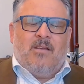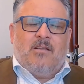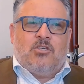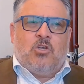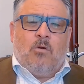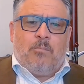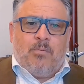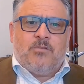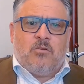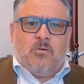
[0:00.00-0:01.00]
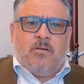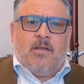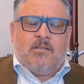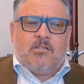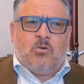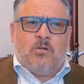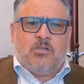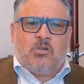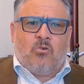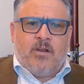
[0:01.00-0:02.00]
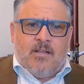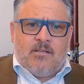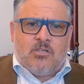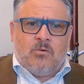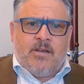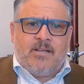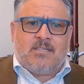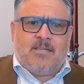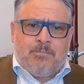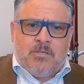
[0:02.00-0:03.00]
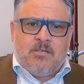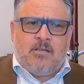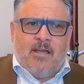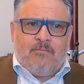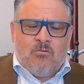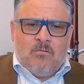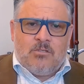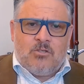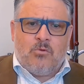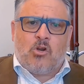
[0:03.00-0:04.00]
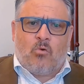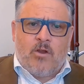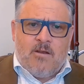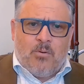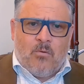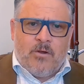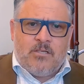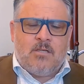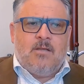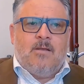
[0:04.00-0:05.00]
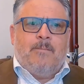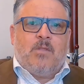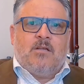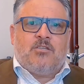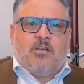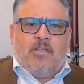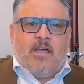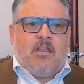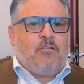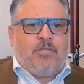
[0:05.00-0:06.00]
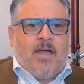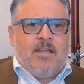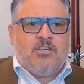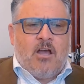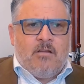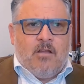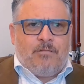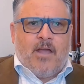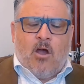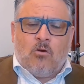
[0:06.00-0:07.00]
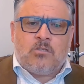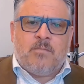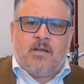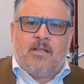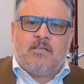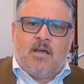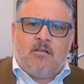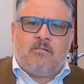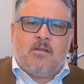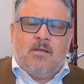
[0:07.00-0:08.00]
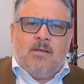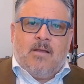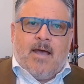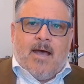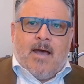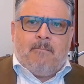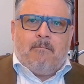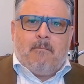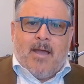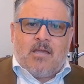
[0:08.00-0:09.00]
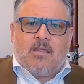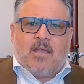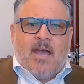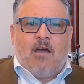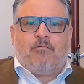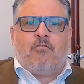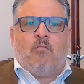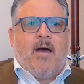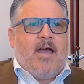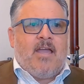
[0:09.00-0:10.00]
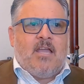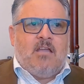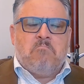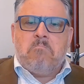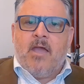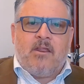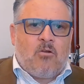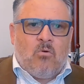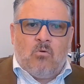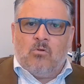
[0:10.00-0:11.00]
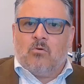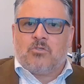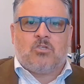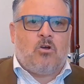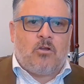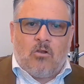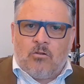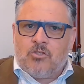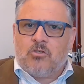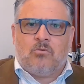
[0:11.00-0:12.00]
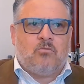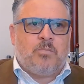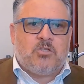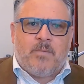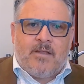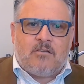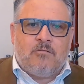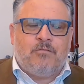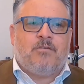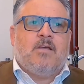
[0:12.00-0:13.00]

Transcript: to a degree, to an accepted level, to an agreed point, so that if they ultimately don't make the cut from a medical or psychological perspective,